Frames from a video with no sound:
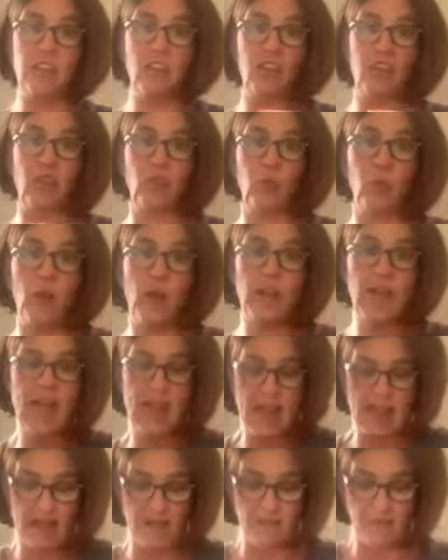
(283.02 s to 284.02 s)
just
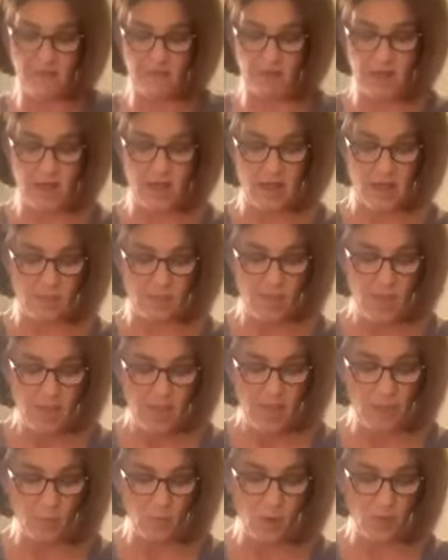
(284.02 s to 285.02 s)
1/2 cup.
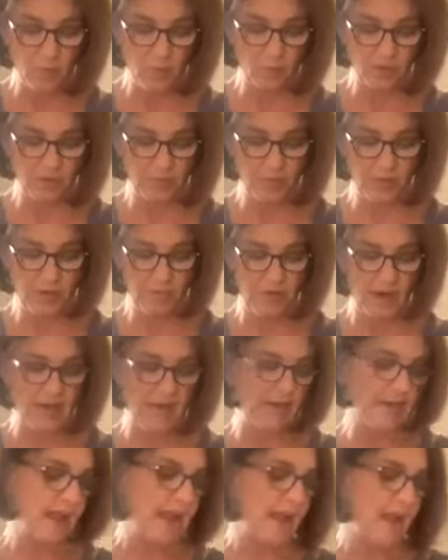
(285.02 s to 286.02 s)
And what we're doing
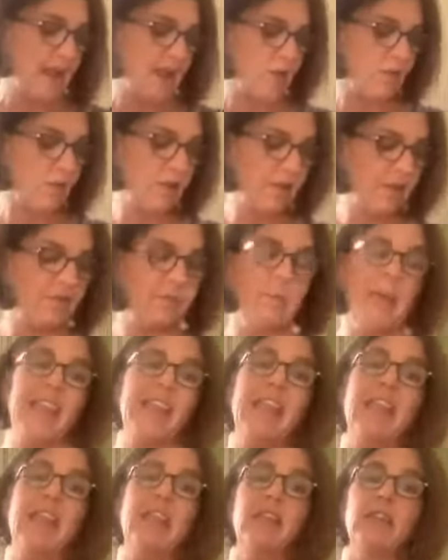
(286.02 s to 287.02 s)
right now is
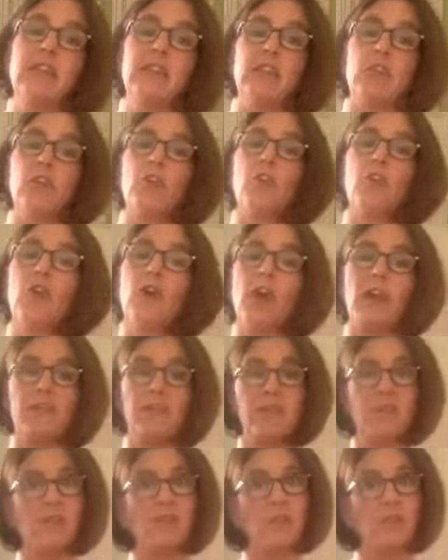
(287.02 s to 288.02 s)
making the
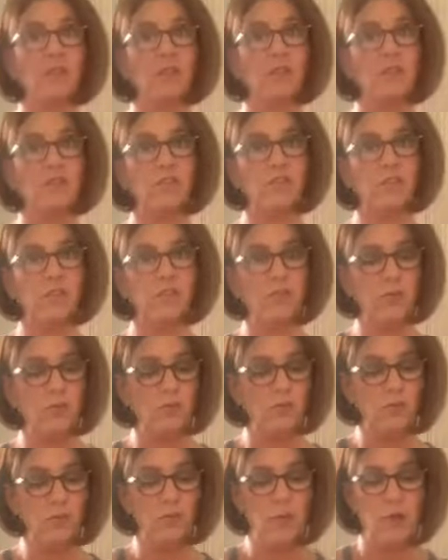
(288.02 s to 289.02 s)
crust
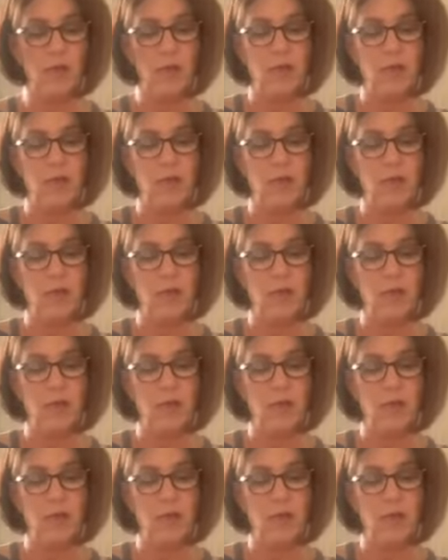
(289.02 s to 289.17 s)
to